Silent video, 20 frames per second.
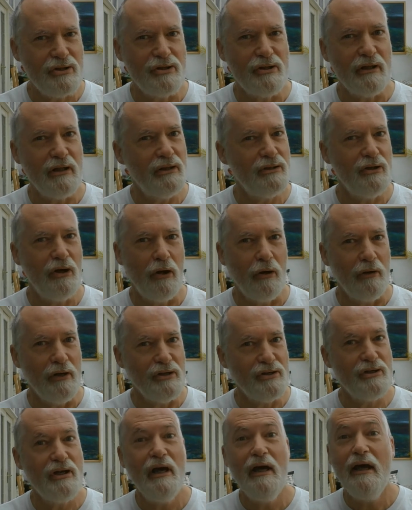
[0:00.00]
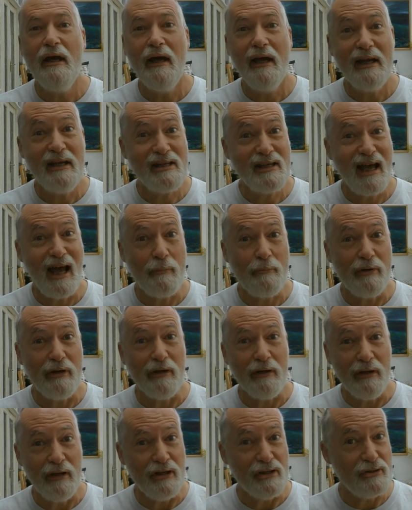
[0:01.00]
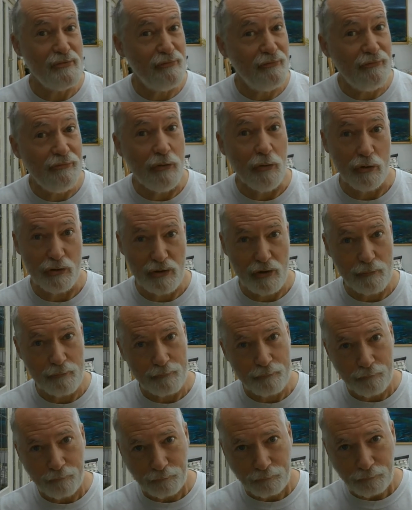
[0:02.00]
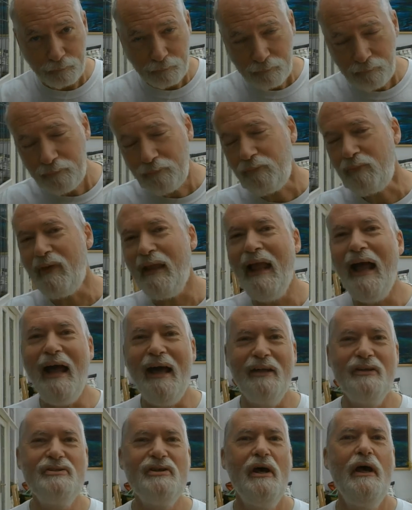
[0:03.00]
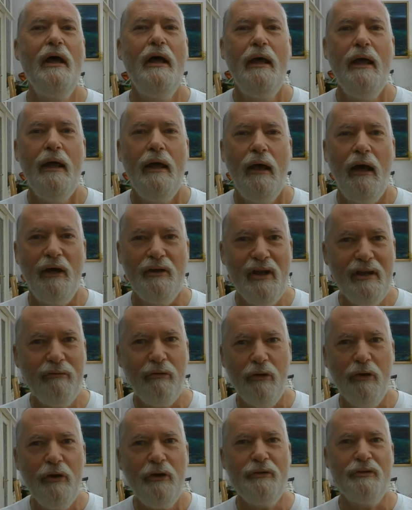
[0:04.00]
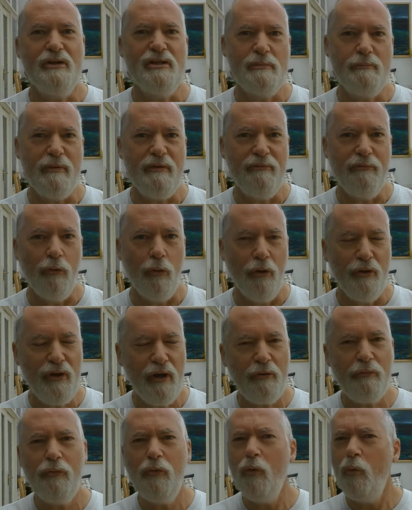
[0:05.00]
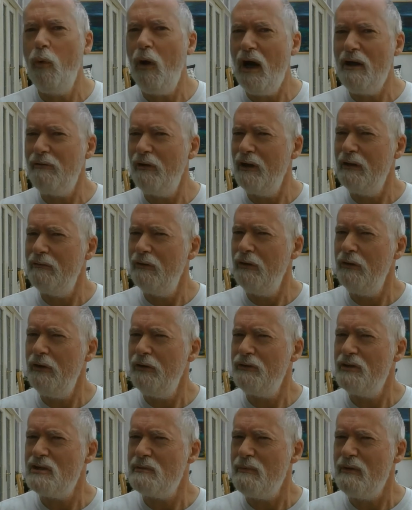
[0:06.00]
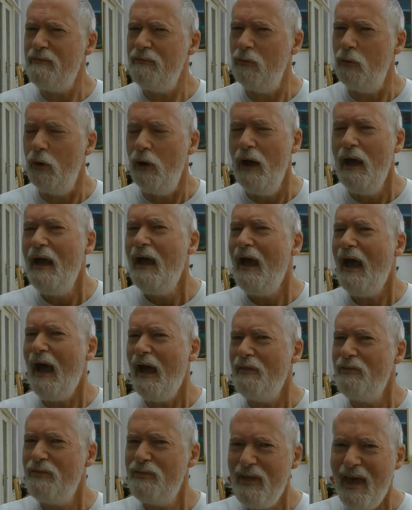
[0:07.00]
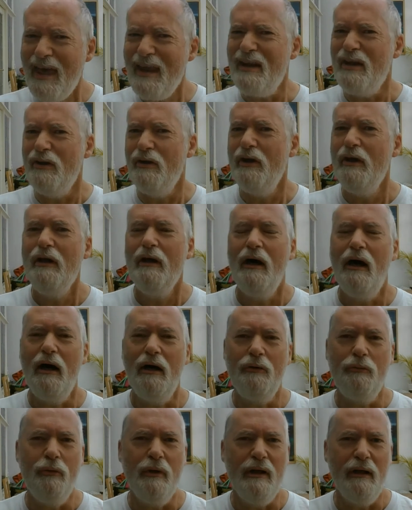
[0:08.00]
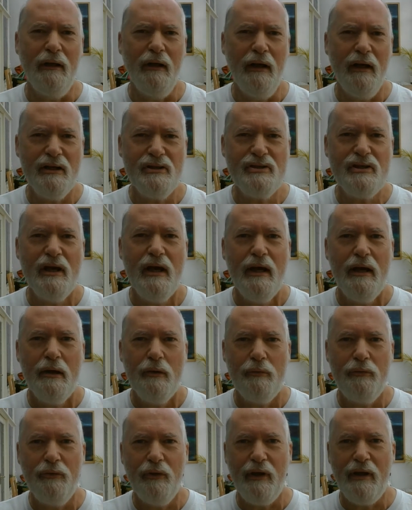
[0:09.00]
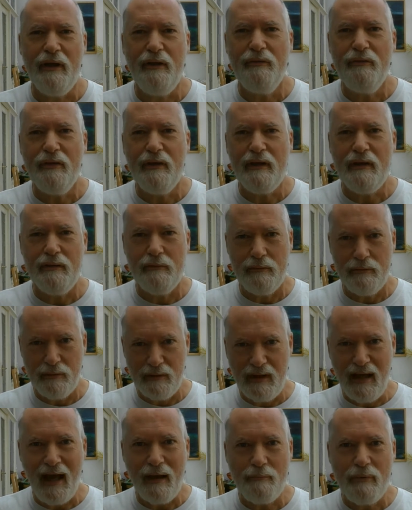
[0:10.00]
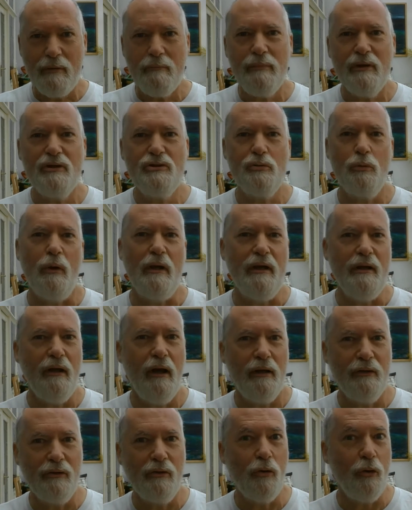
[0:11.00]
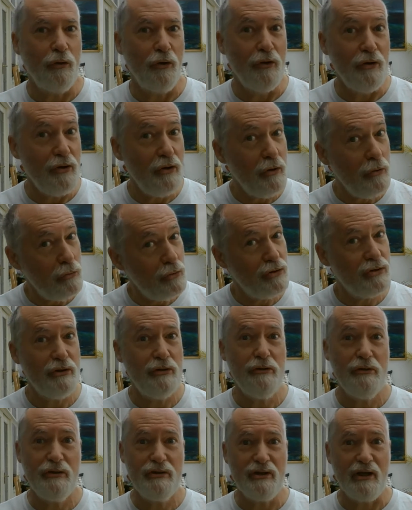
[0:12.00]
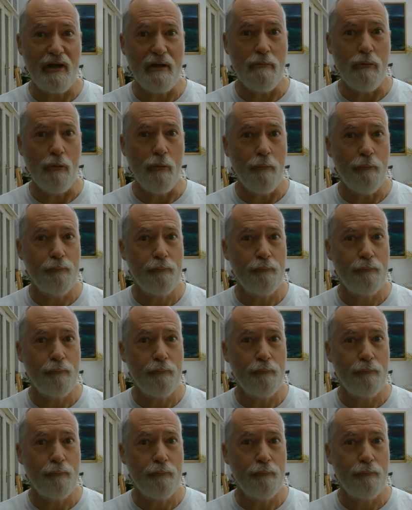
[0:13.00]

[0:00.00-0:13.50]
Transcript: the guitarist, tapping his foot. And I'd never heard this before. And then I thought, why have I never heard this before? And then I realised that in the gap in between, I'd got a new turntable.